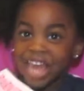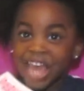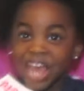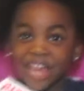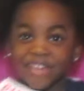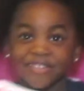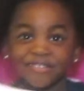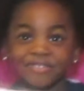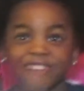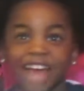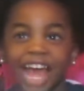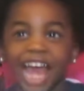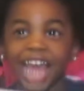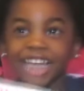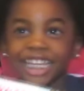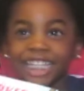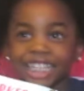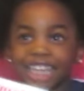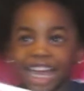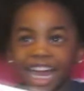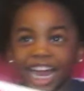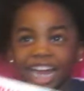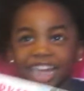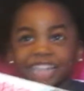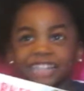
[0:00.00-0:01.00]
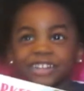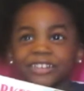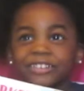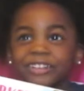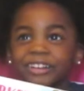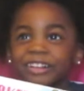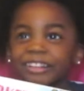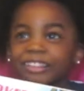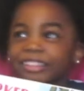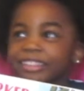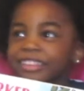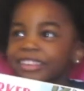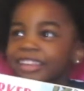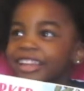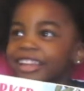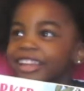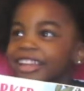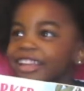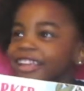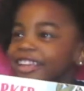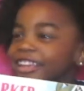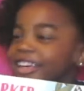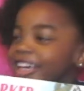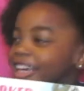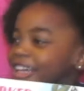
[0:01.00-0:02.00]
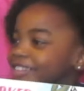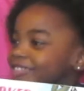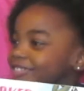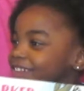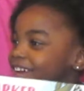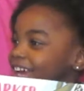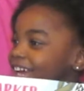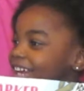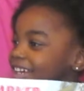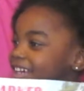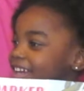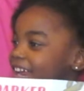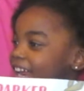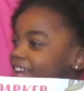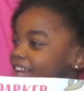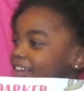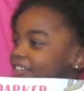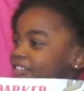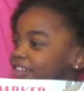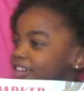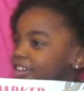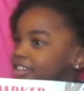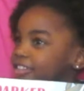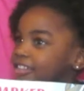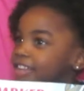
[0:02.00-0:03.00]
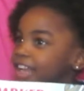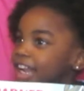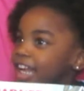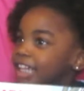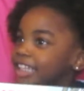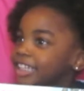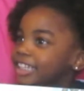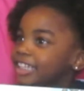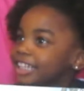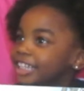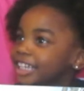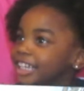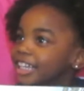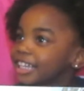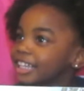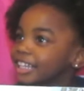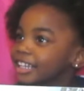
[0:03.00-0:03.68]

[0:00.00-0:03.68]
And my daddy will like it.